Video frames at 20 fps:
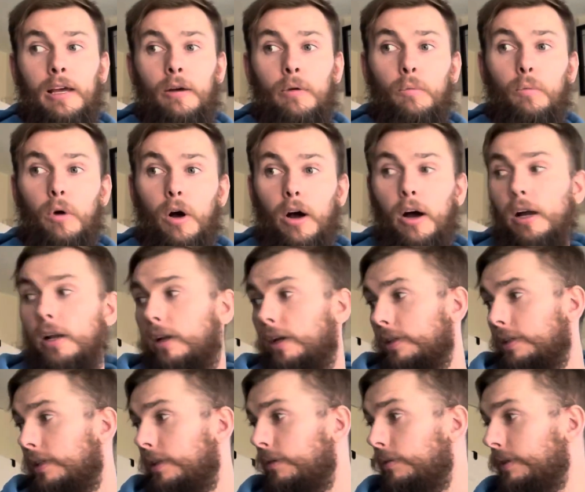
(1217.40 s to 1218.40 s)
What I like
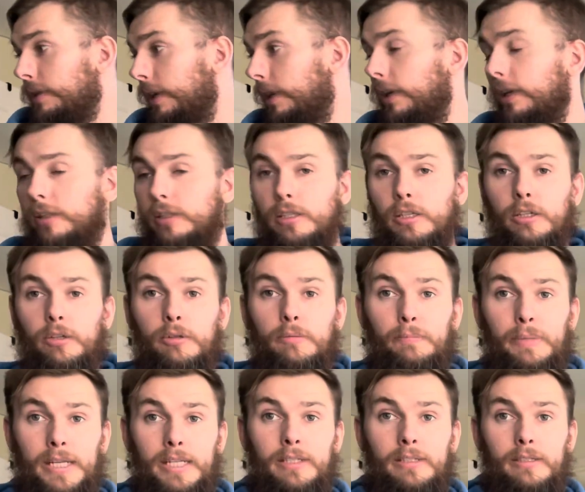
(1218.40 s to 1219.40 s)
to do is I like to use
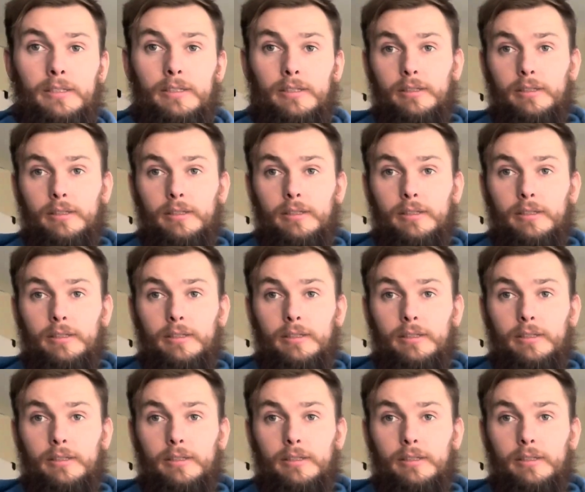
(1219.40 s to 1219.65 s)
bins,